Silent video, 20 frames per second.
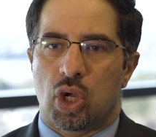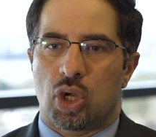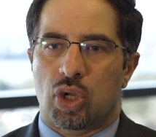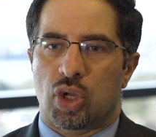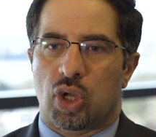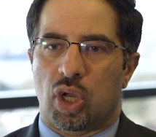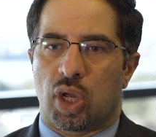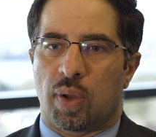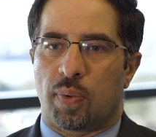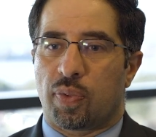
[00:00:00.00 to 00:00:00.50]

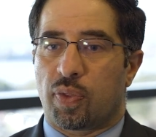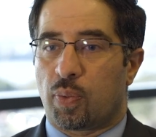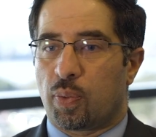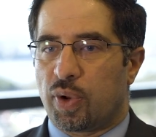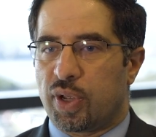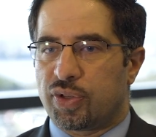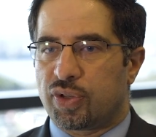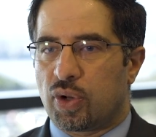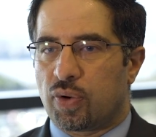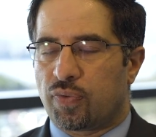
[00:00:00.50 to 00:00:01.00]
The
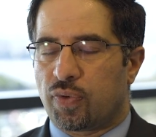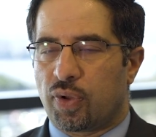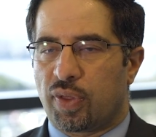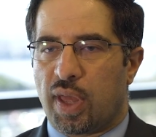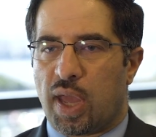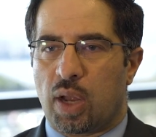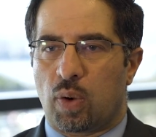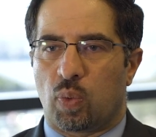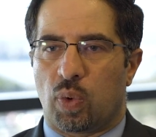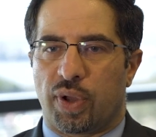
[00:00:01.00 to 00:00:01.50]
reason for
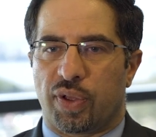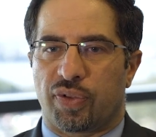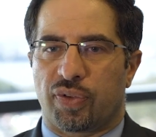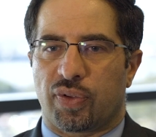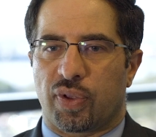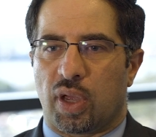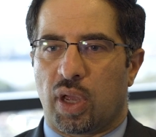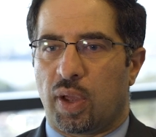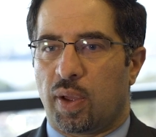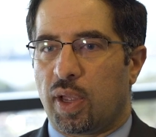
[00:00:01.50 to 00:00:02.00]
that
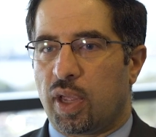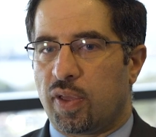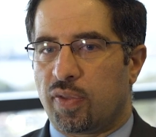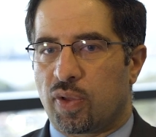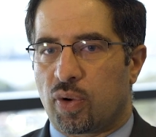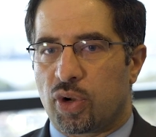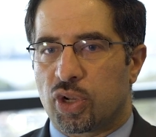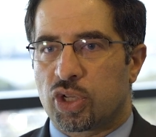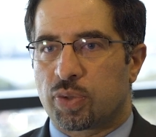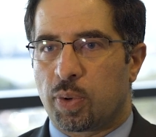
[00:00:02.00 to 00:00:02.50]
was
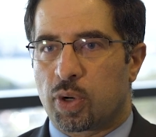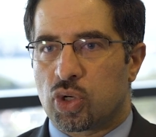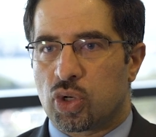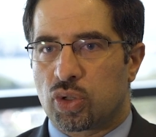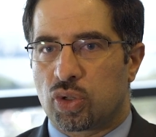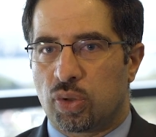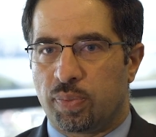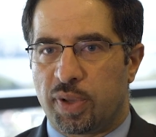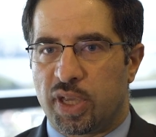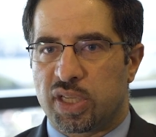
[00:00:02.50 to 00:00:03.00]
either exposure
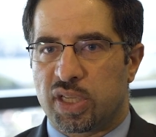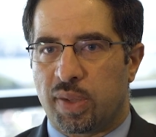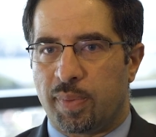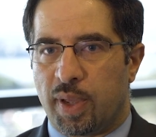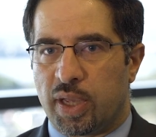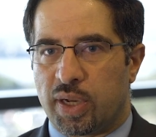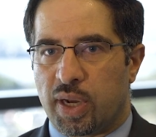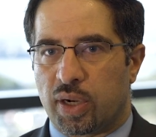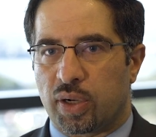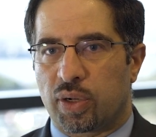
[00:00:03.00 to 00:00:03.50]
to
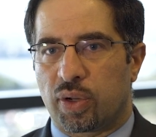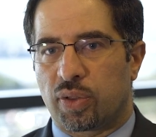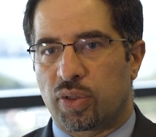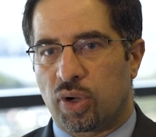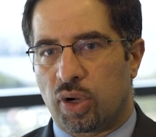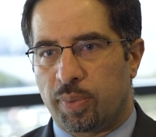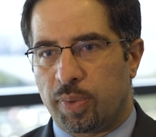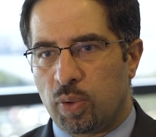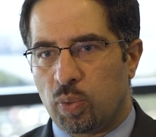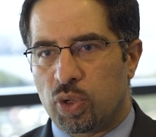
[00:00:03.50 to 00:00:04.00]
BCMA-directed
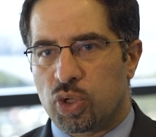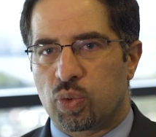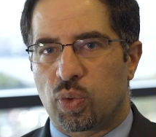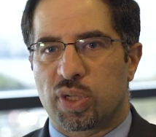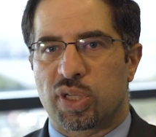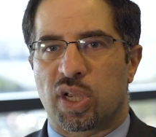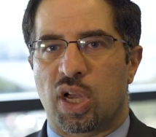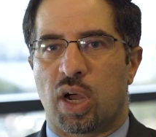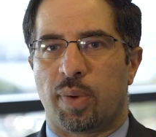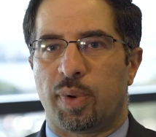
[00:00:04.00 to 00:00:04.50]
therapy, which
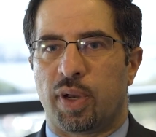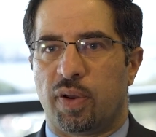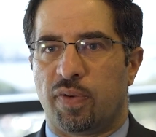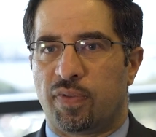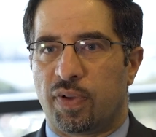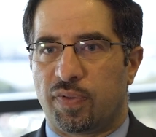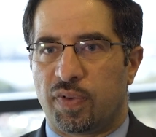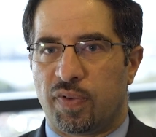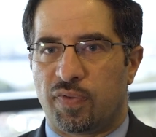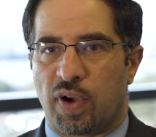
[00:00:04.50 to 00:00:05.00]
was common in
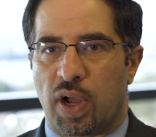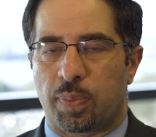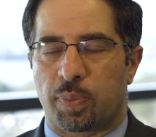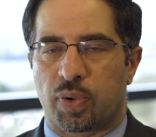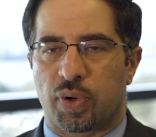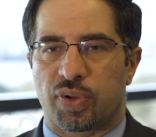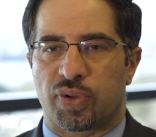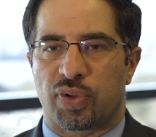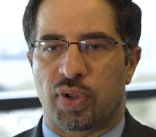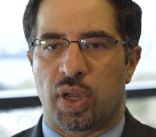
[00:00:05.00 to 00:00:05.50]

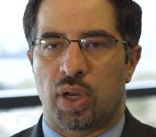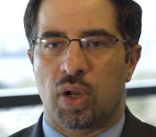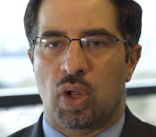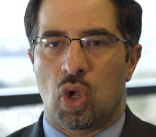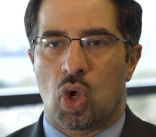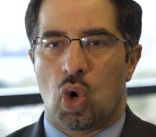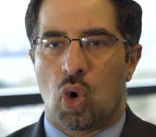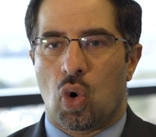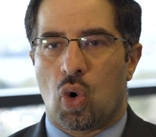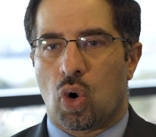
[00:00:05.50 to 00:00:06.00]
55%,
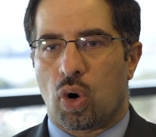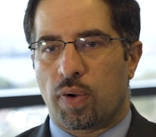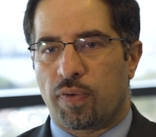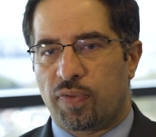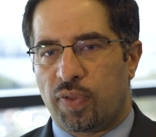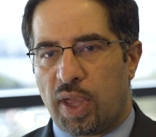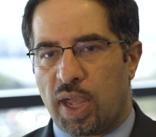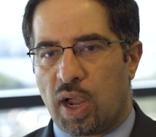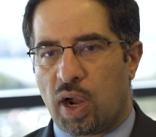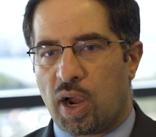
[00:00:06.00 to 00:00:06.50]
or
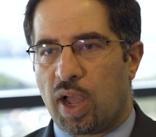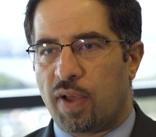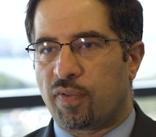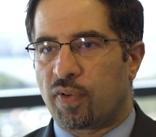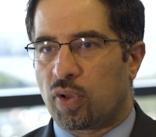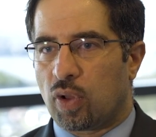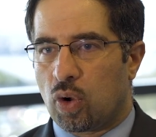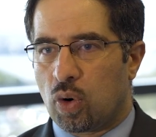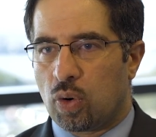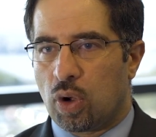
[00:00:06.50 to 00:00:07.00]
if they have a
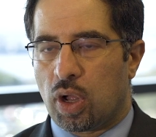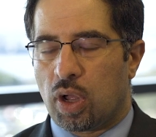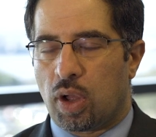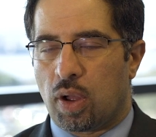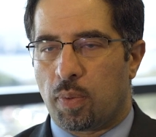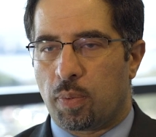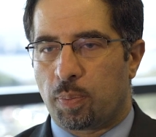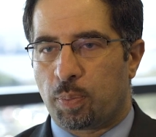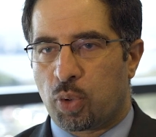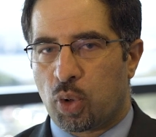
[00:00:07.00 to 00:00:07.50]
low
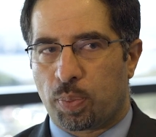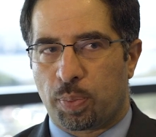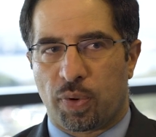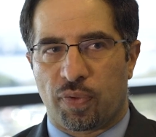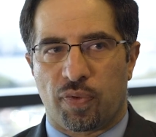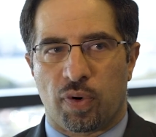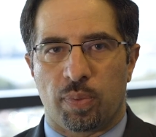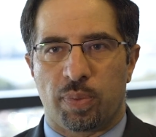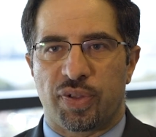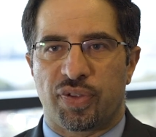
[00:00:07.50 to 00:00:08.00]
poor
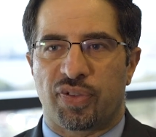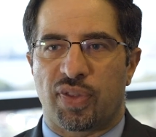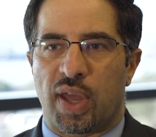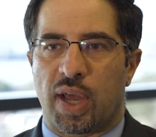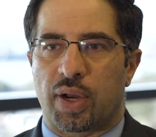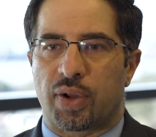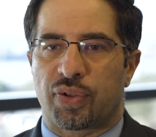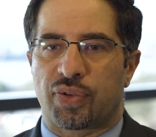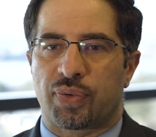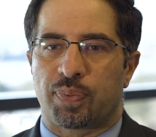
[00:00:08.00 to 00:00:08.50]
performance
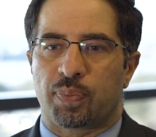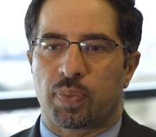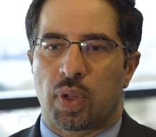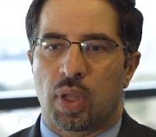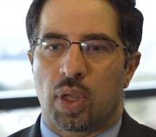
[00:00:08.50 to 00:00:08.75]
status.